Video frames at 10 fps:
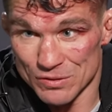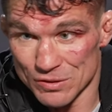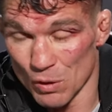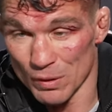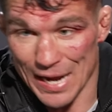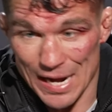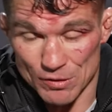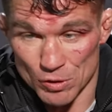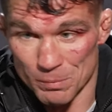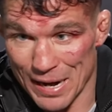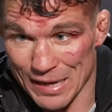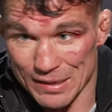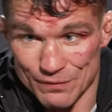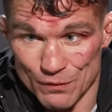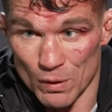go lateral back
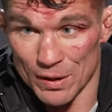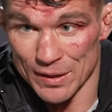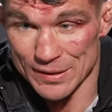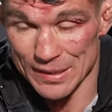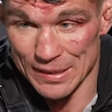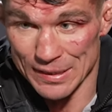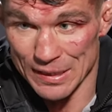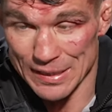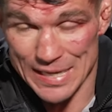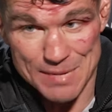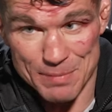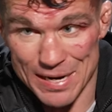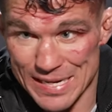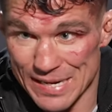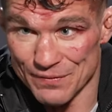and forth, and uh, keep my
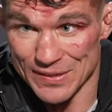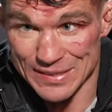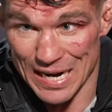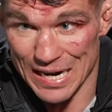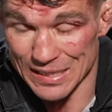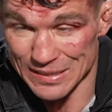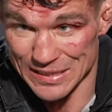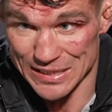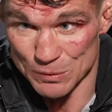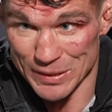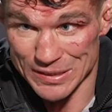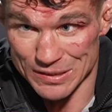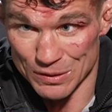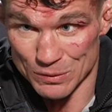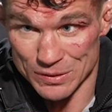defense high because he swings
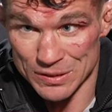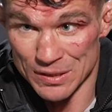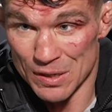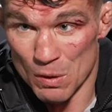those